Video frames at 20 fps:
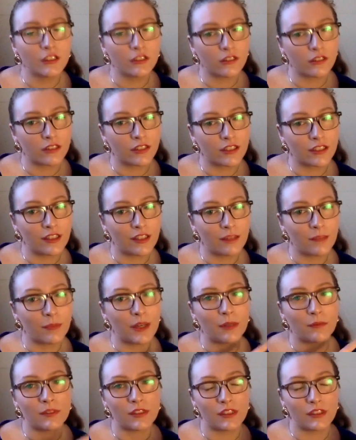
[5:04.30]
discouraging,
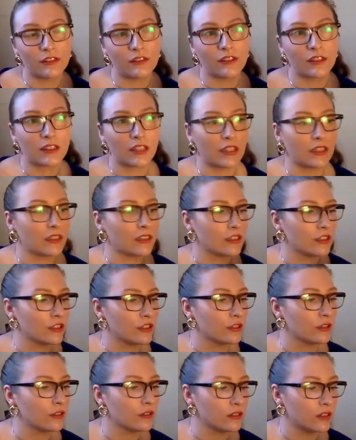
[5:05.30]
but I'm still excited
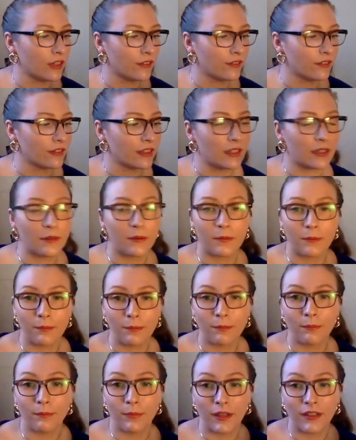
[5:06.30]
to definitely
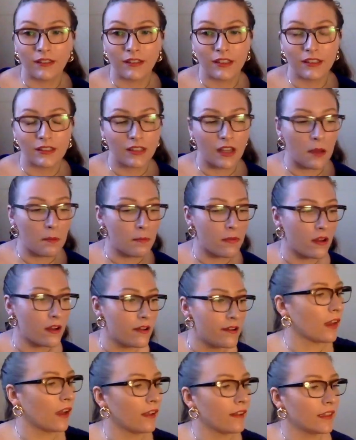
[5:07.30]
pick this up.
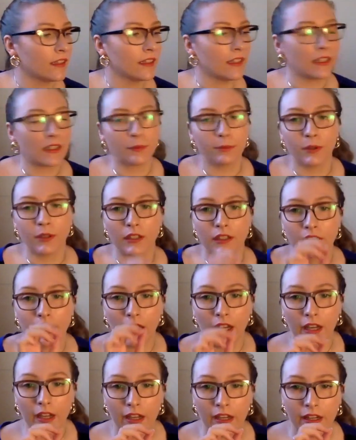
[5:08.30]
And then the next book
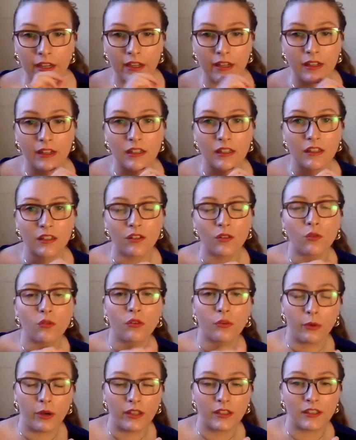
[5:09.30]
that I
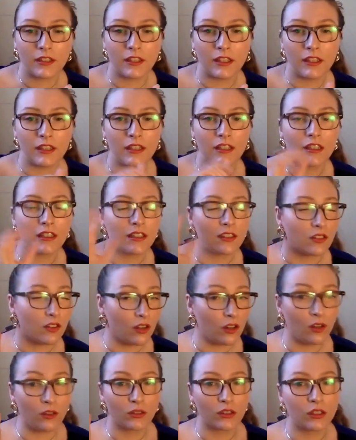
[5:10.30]
requested,
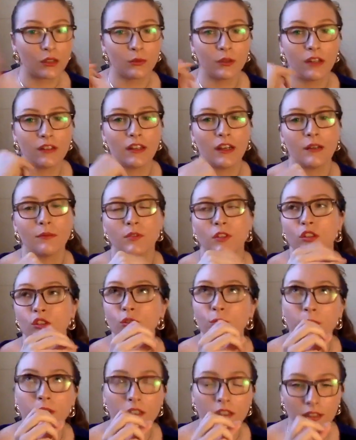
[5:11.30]
also one that I'm
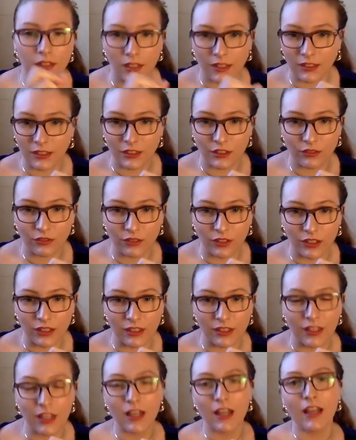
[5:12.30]
super excited to
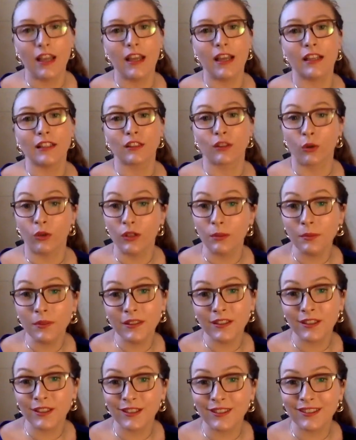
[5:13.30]
read, it's going to be
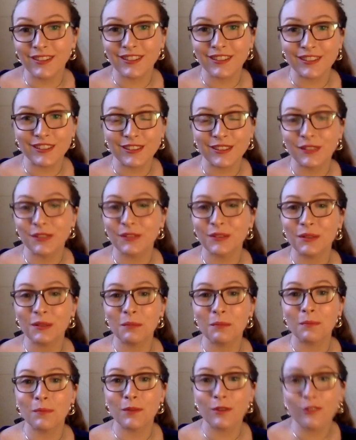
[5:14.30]
turned into a
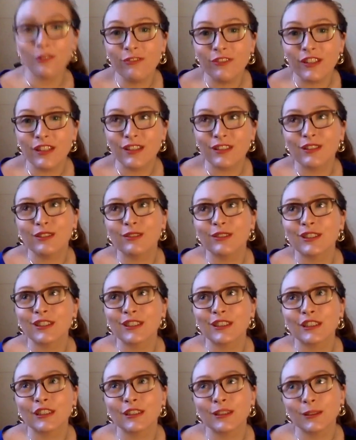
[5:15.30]
movie, which
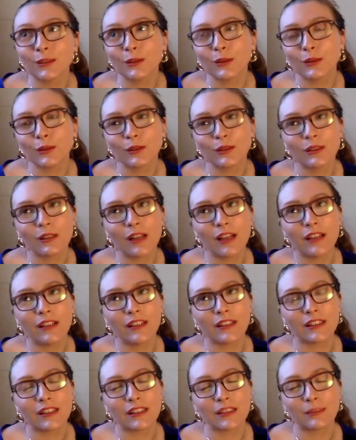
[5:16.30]
is so cool. And
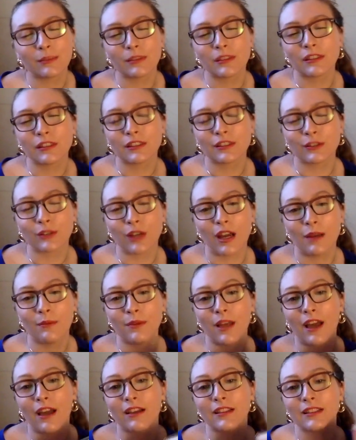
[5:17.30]
this has been described
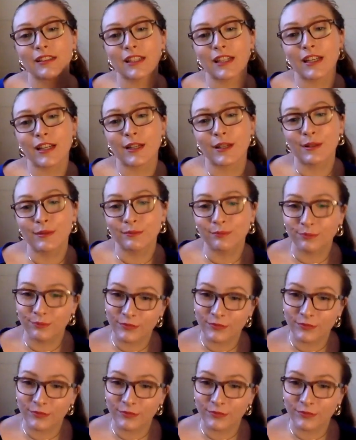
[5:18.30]
as uh,